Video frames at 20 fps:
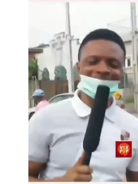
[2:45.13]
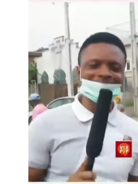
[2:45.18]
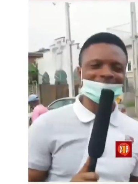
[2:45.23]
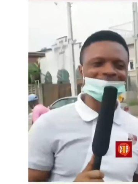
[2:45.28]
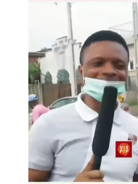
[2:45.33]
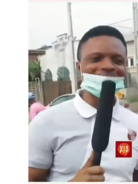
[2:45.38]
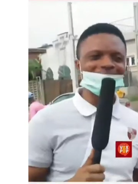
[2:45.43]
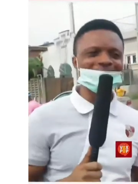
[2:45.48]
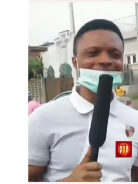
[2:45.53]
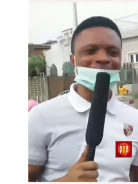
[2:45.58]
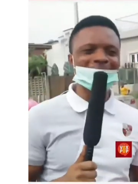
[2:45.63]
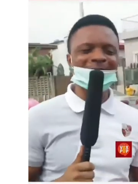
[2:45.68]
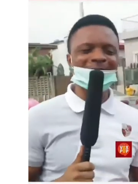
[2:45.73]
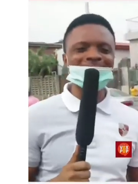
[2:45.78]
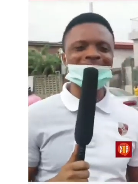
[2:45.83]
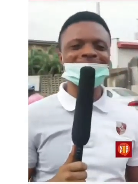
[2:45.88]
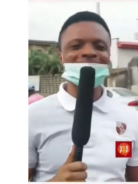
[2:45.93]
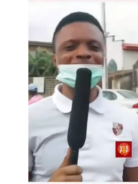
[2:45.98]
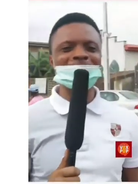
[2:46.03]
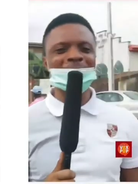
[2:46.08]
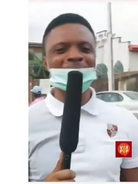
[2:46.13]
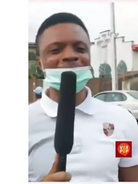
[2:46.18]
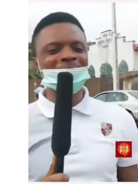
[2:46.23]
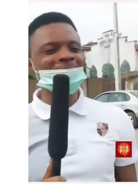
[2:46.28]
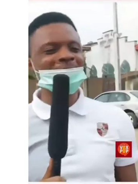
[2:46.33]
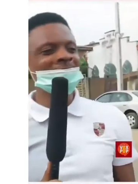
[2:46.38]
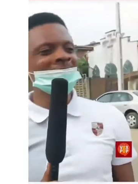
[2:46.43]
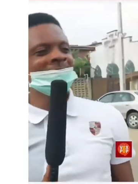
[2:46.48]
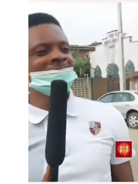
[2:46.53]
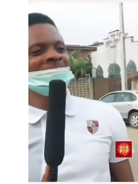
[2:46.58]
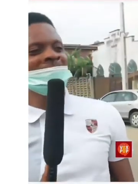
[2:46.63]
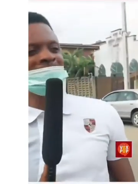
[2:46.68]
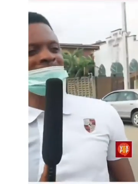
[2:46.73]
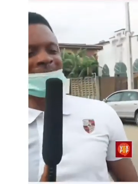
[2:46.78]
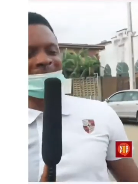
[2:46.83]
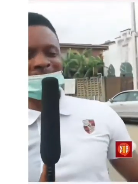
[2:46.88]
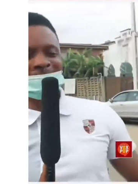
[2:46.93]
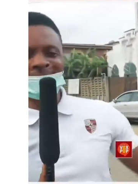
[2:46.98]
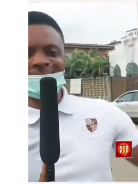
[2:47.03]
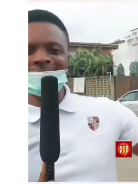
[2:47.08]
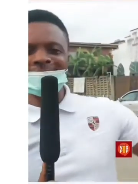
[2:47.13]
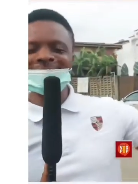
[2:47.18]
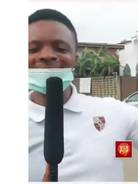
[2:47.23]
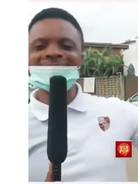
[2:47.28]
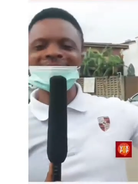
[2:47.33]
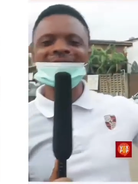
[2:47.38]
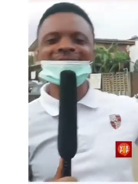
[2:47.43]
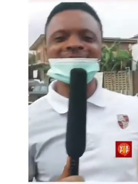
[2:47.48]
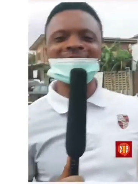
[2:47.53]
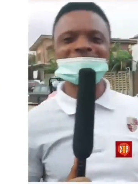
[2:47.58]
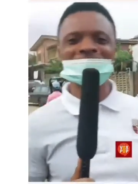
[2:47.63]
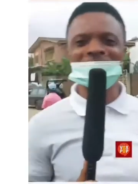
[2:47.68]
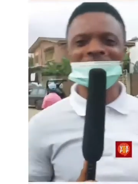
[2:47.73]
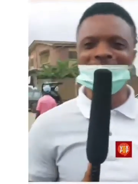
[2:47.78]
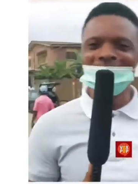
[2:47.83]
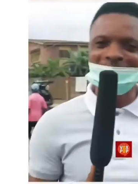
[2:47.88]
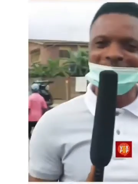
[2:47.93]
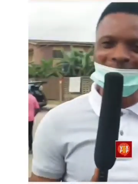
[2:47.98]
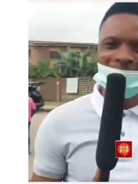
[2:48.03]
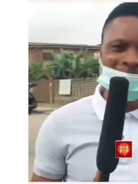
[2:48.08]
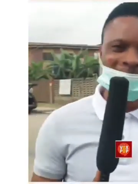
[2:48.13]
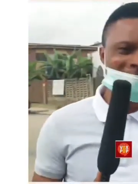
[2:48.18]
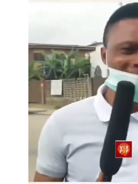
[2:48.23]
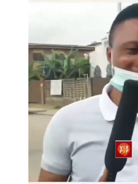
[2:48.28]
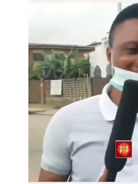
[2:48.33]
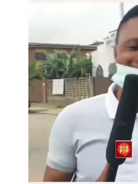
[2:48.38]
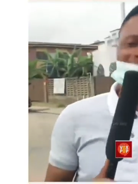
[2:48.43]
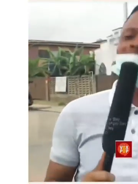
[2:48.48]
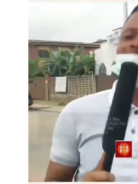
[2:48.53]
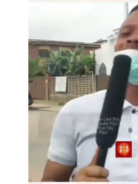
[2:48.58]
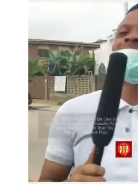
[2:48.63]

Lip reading: thank you very much. My country people. My brother don't yarn and finish him. He